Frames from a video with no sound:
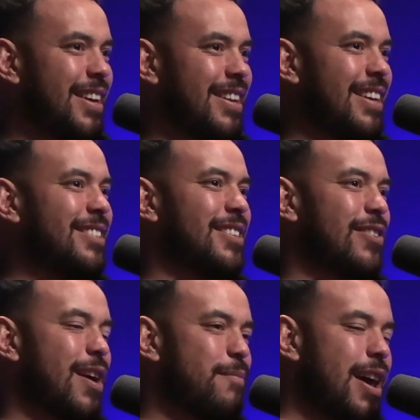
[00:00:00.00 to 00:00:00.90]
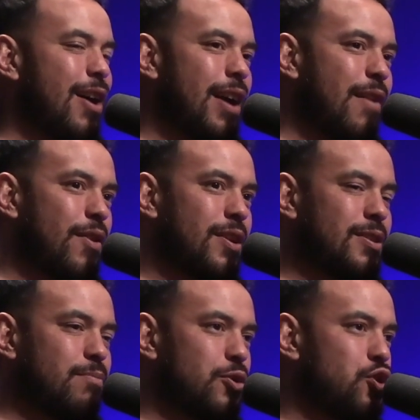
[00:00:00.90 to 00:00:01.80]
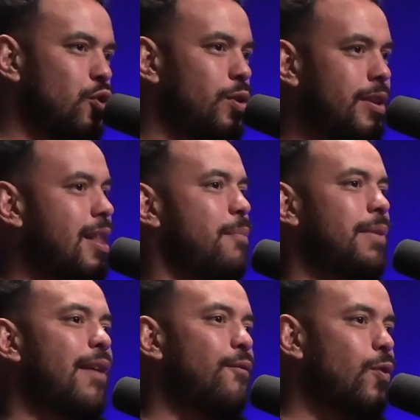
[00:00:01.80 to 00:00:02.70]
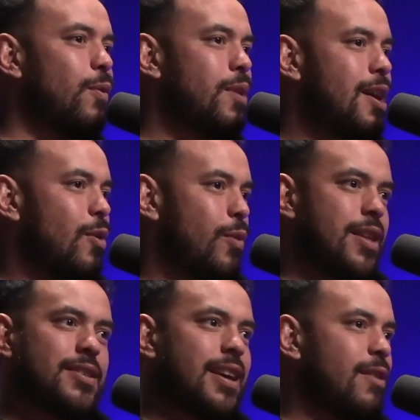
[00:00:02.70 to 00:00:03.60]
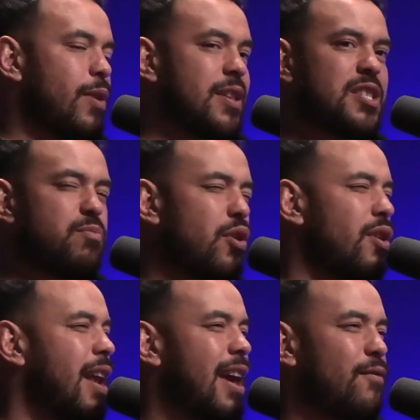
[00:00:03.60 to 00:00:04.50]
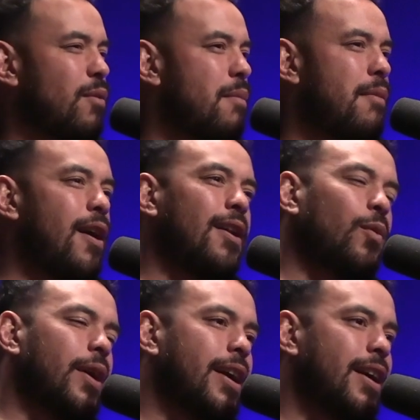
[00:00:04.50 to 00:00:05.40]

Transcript: And Instagram now everyone's matured in that platform. We can see it. We can spot an ad from a mile away.